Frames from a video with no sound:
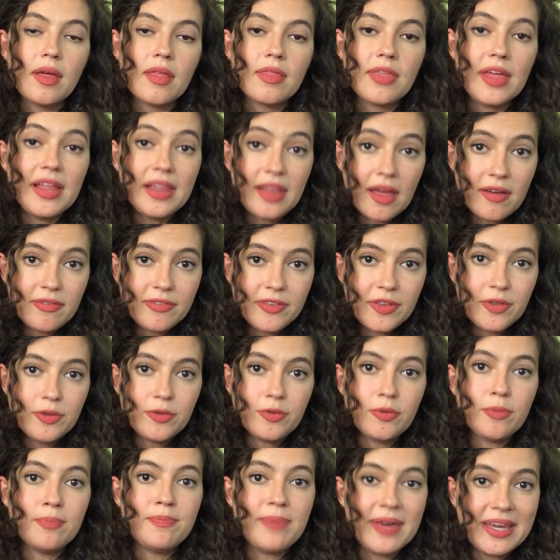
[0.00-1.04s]
They love
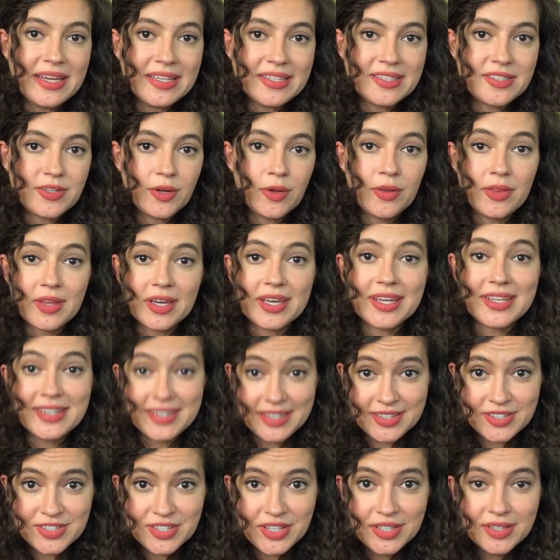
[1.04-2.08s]
you based on the
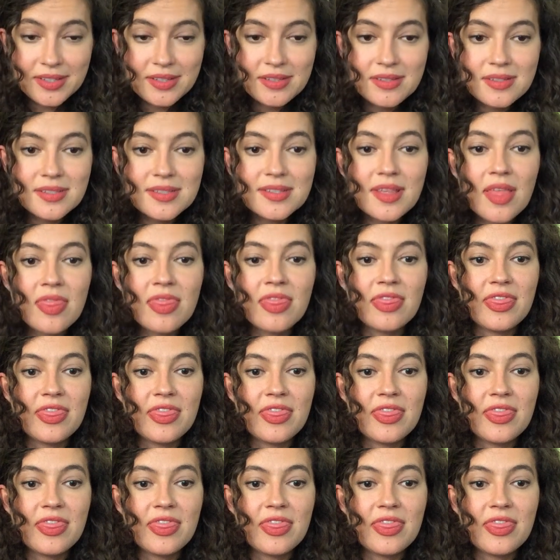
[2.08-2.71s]
conditions